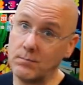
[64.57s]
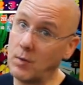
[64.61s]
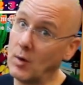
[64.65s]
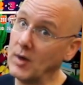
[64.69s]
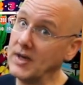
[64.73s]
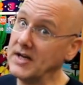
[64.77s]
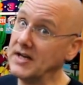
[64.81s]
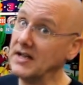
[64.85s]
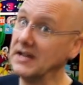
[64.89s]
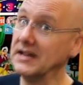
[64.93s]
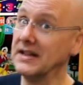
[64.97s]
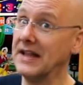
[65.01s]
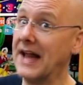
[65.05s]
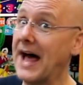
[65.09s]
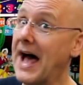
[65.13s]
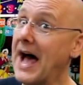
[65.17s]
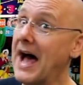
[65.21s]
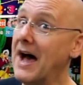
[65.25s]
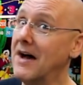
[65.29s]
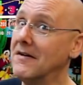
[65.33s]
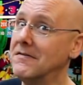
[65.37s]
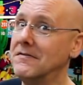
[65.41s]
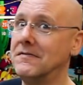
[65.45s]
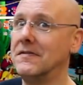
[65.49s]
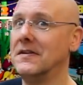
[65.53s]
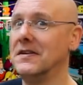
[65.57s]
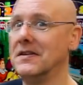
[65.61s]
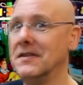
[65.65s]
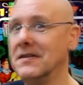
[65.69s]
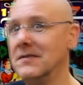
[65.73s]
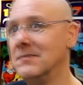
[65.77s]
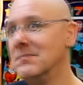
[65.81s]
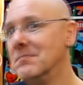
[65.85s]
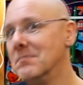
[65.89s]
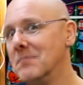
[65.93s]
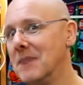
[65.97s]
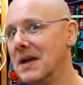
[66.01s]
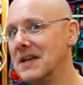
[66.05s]
point and laugh, and
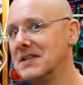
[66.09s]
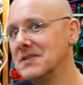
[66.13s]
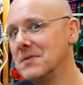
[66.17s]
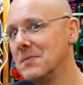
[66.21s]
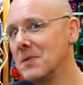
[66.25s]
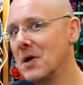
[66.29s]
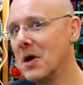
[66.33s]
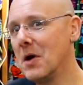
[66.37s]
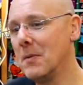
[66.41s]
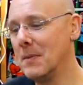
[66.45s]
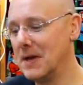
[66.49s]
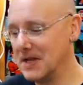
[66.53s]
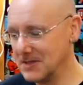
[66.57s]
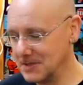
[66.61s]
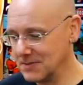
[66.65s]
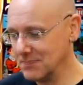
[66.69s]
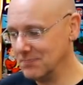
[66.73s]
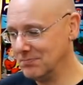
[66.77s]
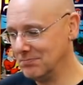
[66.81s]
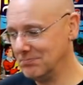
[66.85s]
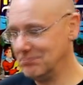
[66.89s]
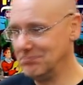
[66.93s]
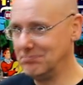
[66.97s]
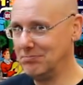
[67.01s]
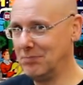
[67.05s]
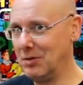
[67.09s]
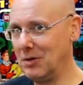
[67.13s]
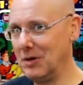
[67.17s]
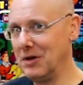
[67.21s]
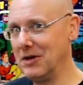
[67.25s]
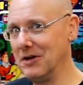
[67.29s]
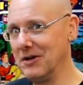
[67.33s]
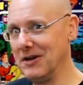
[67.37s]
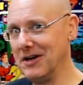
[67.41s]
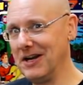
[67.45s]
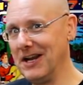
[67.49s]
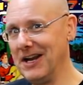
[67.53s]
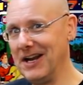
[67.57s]
make some comments. Boy,
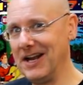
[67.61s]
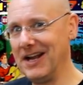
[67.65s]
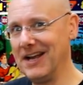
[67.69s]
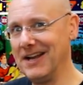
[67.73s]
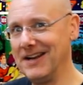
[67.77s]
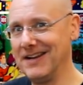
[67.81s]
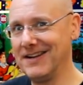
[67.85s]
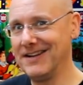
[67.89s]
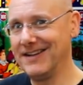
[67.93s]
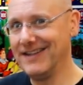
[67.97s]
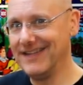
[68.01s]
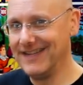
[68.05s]
you're an idiot.